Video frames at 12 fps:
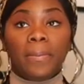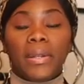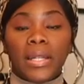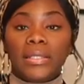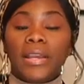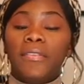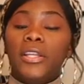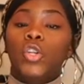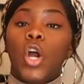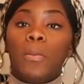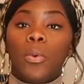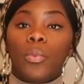but I definitely
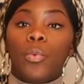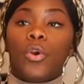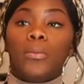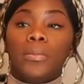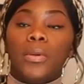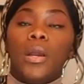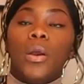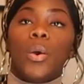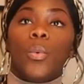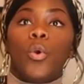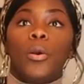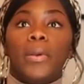know I'm a warm,
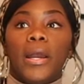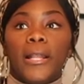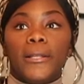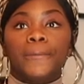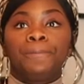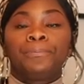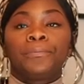warm color.